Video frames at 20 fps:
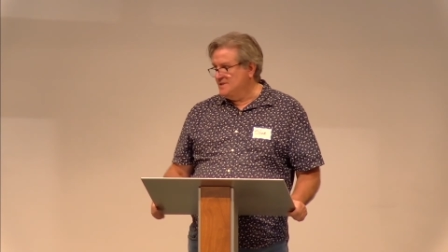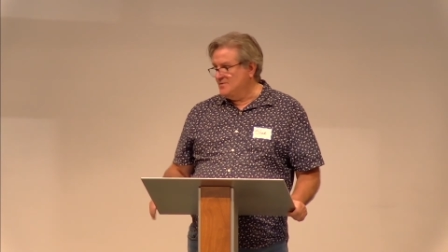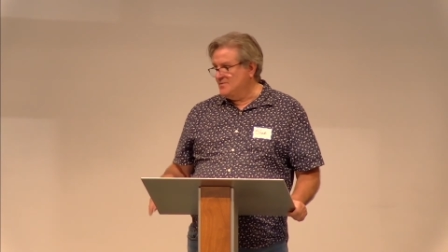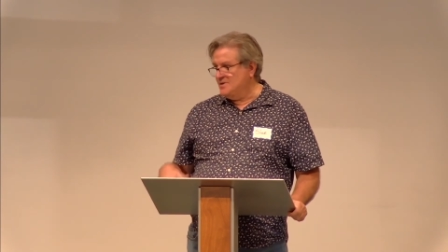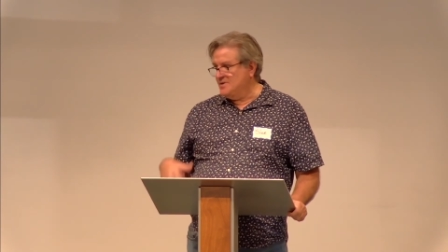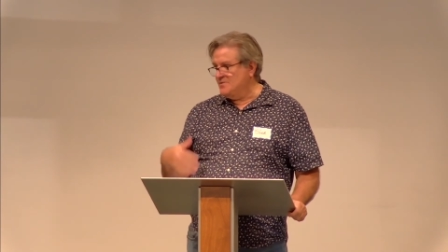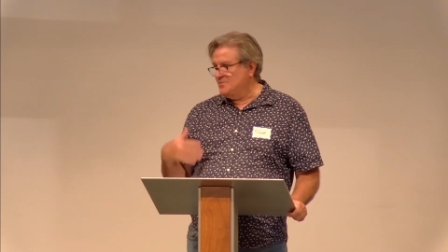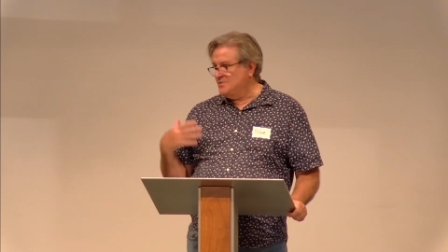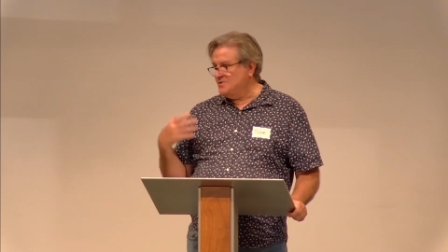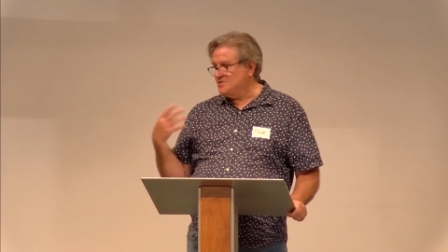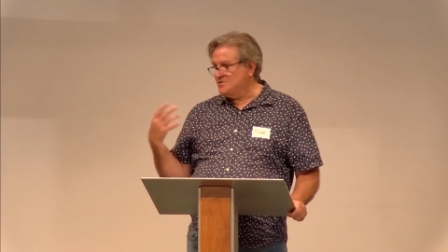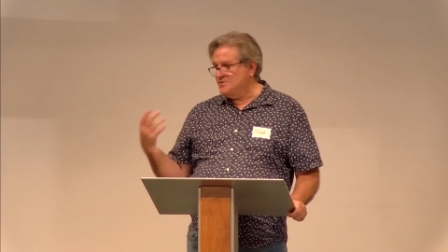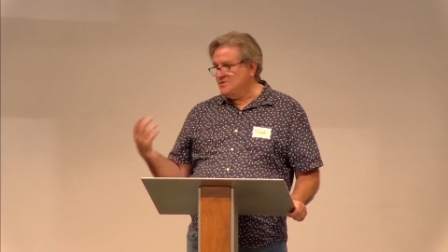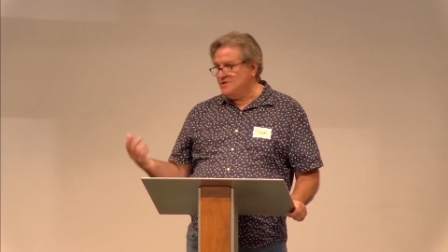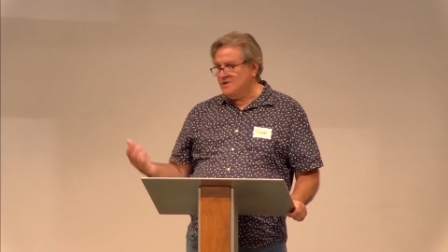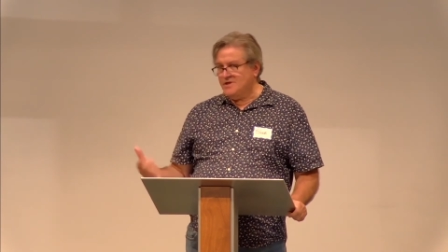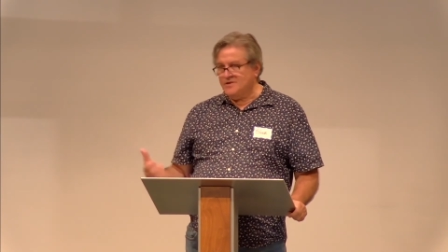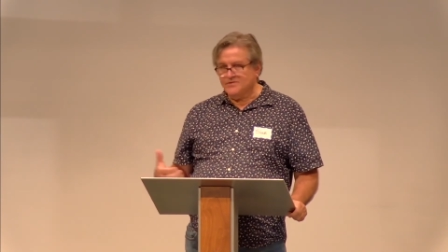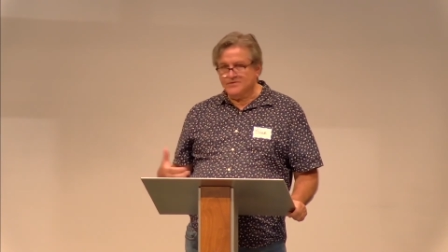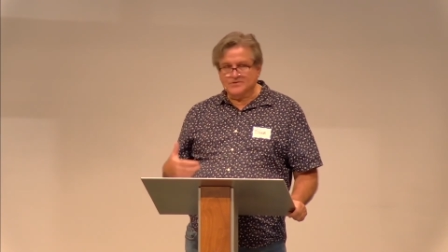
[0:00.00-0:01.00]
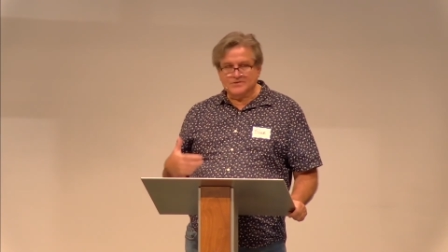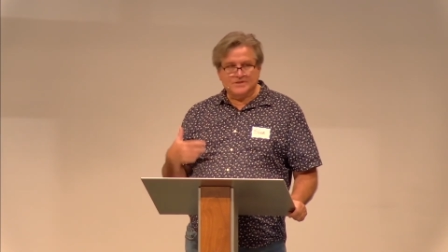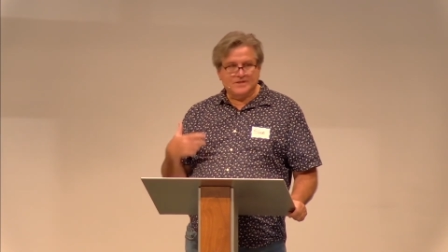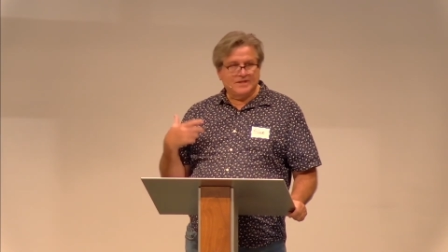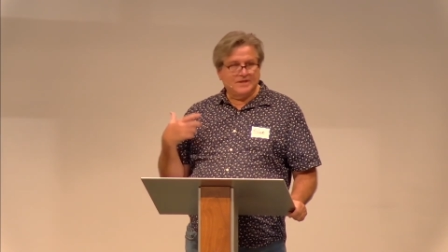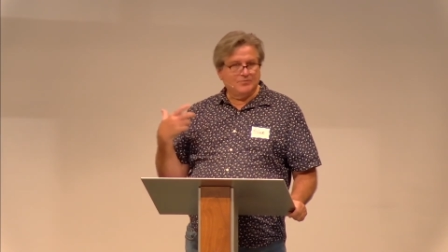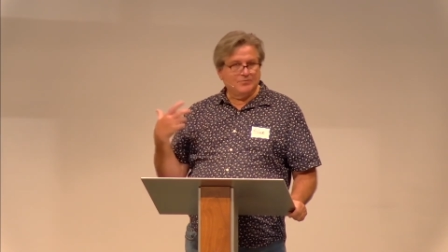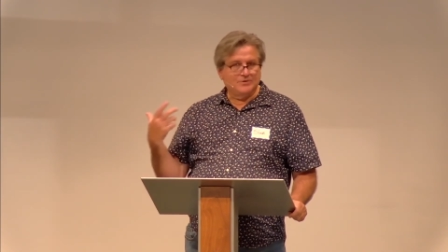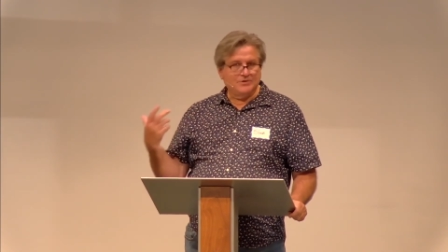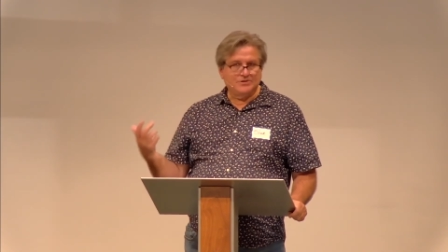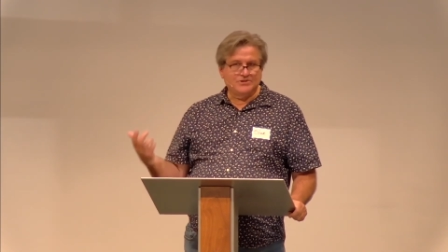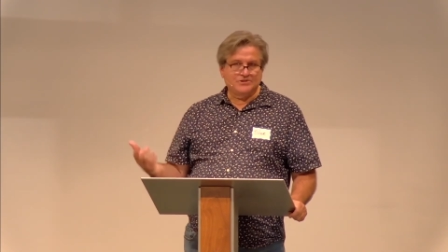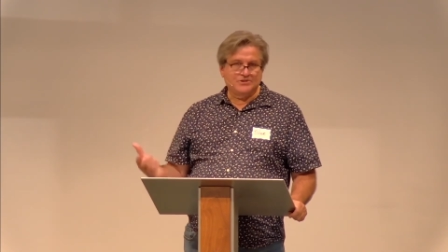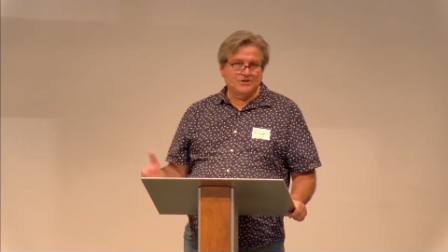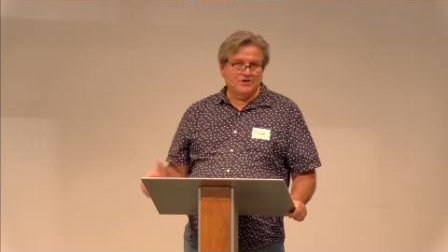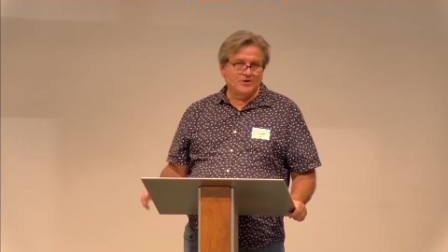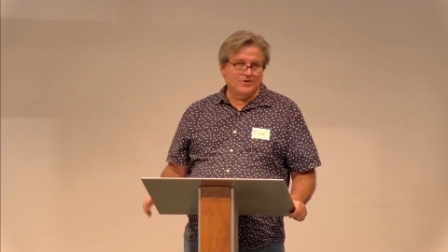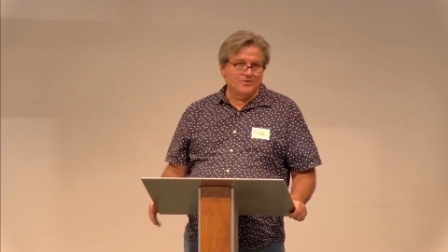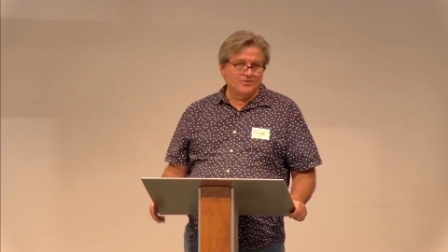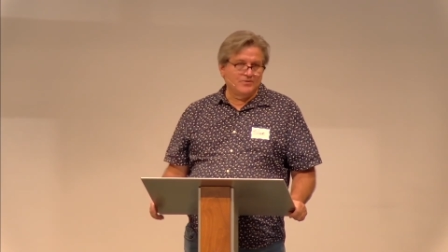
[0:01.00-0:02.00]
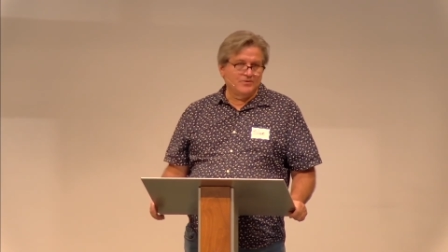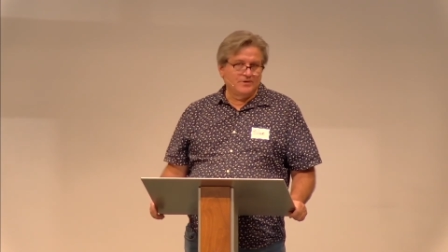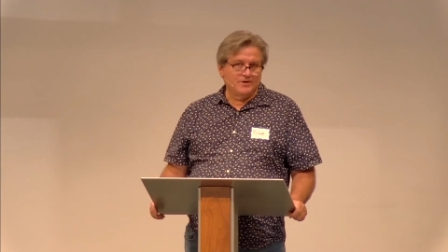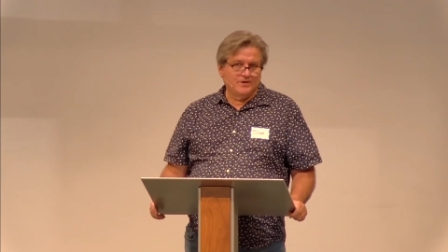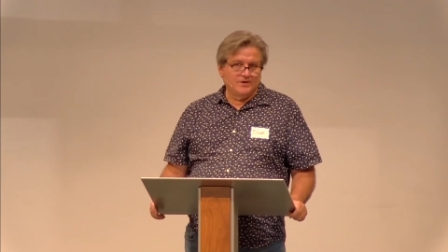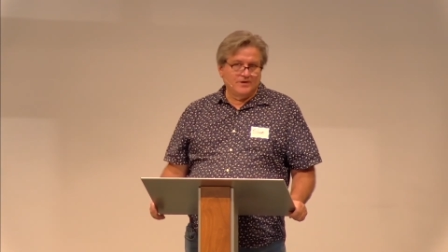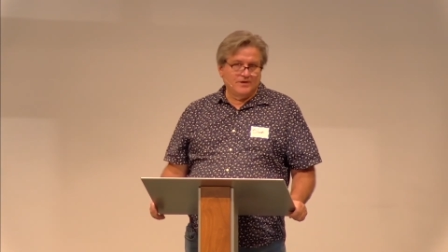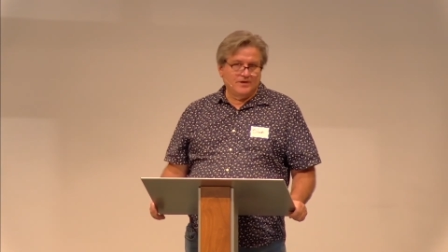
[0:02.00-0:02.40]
and the way that we treat others, and that we show